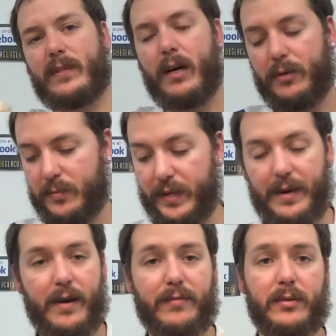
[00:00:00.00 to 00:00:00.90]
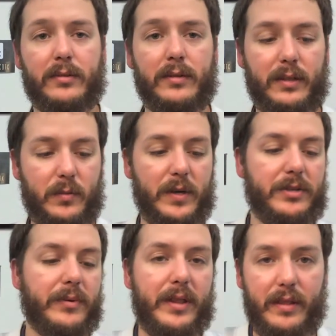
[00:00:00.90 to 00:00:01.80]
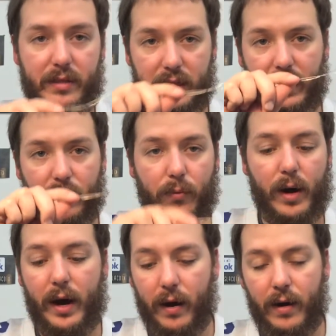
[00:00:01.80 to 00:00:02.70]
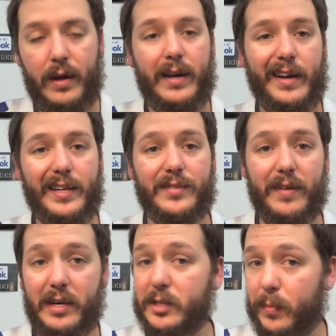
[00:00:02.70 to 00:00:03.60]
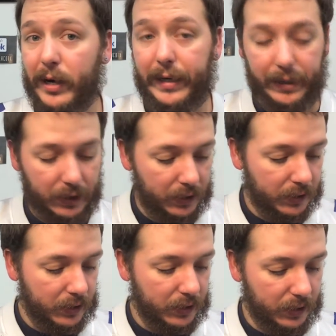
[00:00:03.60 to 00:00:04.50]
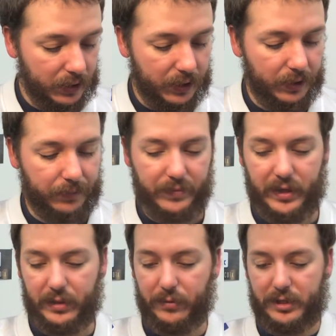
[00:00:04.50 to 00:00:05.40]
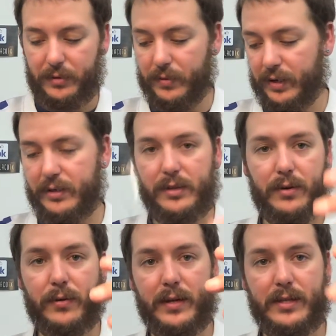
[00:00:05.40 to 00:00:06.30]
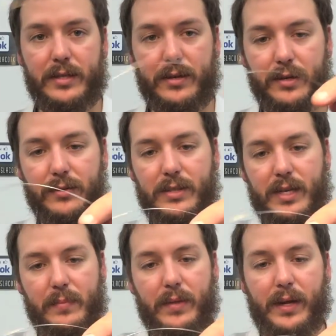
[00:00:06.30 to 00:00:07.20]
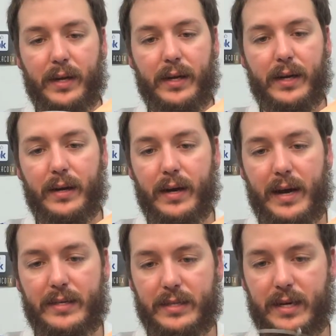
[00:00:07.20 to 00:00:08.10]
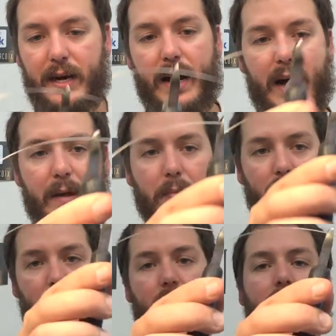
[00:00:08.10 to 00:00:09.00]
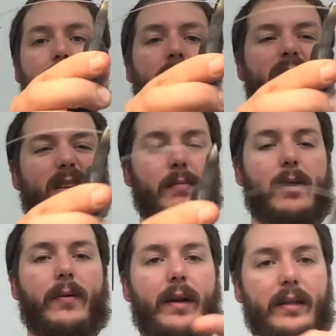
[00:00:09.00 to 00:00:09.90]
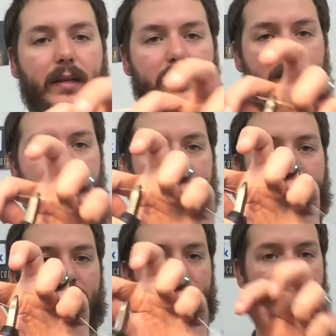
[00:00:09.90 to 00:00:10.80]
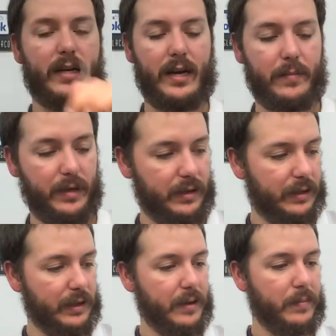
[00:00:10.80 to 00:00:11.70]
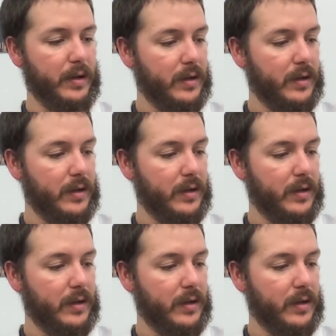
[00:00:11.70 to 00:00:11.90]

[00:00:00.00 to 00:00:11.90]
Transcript: Always be careful, especially with thicker wire. It is very springy. And then what you want to do is you can do the same thing again. I just kind of eyeball about what I think is going to be about the same and clip.